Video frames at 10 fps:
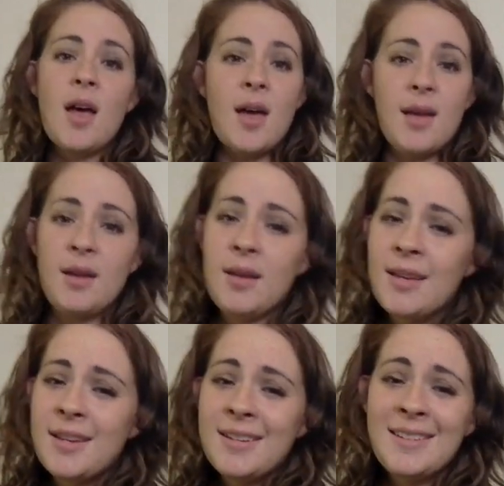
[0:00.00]

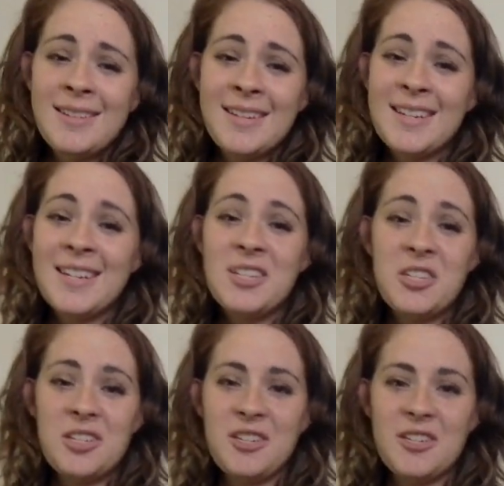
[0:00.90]
I can
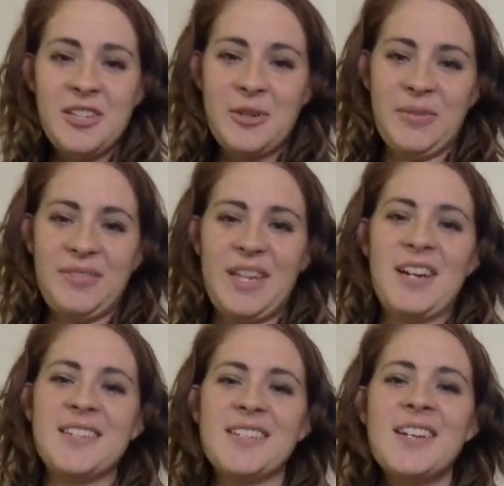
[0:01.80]
assure you of
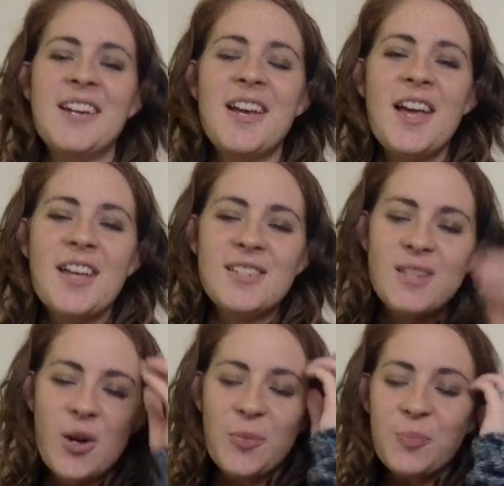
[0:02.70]
that.
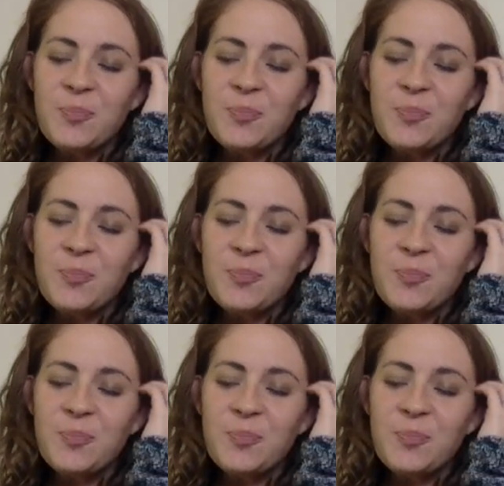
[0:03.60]
So,